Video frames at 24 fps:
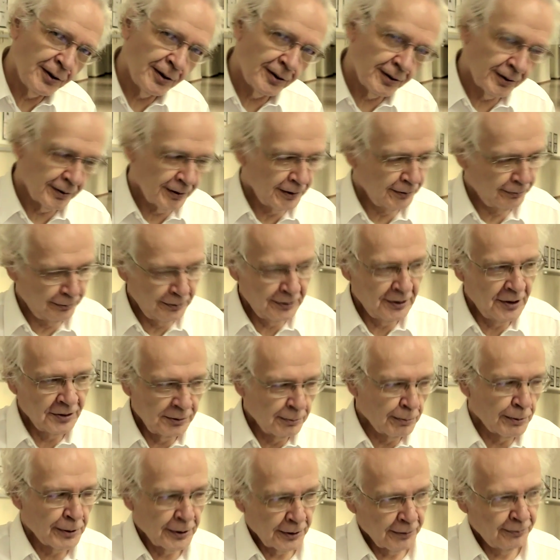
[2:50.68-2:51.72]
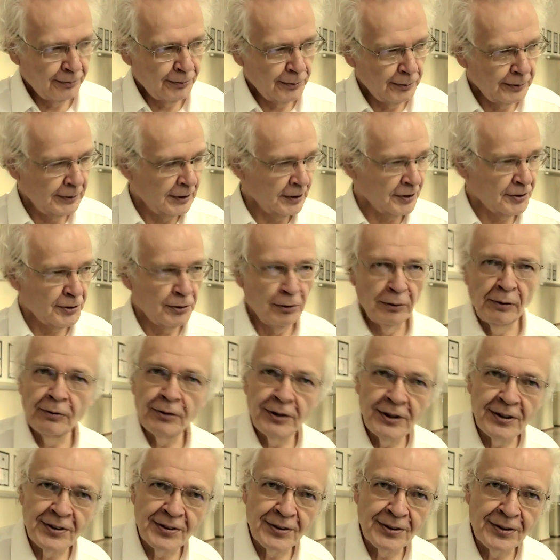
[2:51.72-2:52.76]
or if it doesn't work for external
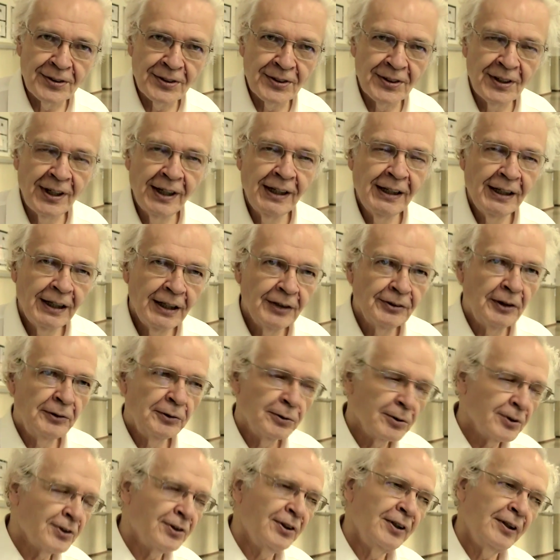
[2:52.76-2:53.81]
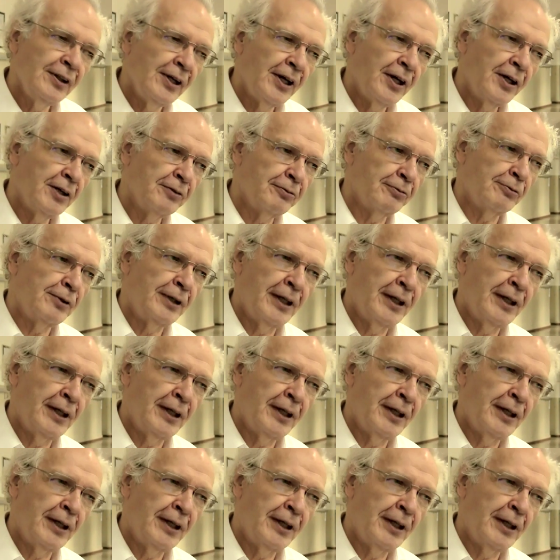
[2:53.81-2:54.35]
reasons, then you still have